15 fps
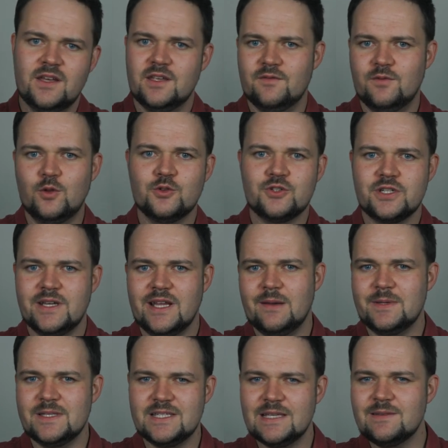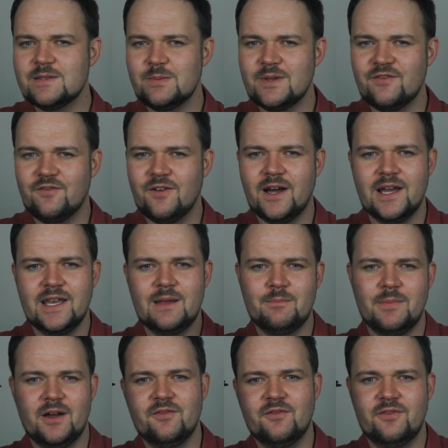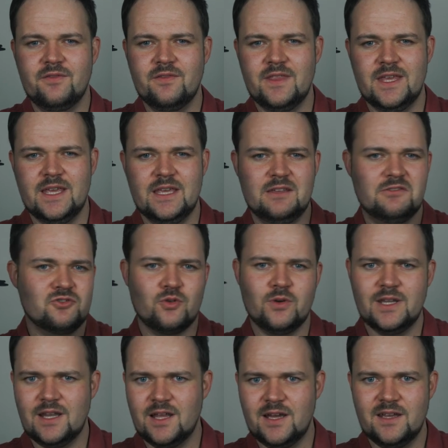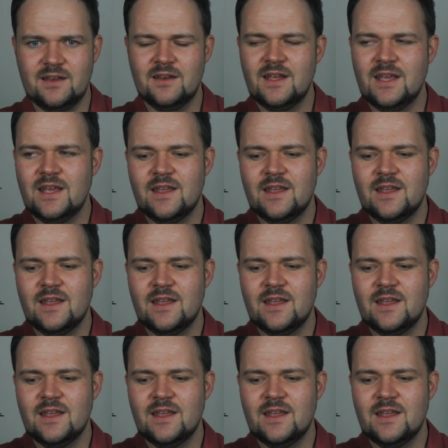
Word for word: you've launched it up, it seems to be fine above the tree line,